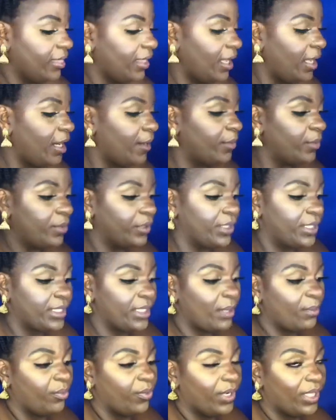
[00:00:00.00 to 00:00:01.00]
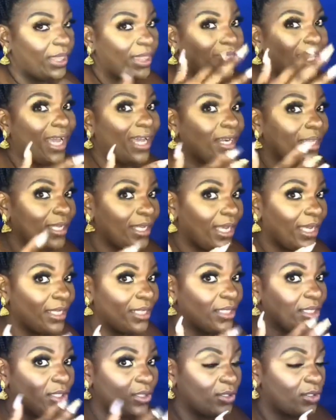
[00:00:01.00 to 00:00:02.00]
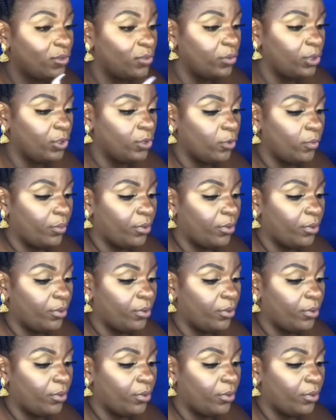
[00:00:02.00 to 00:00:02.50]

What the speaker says: Then I'm going to separate that again into 2 equal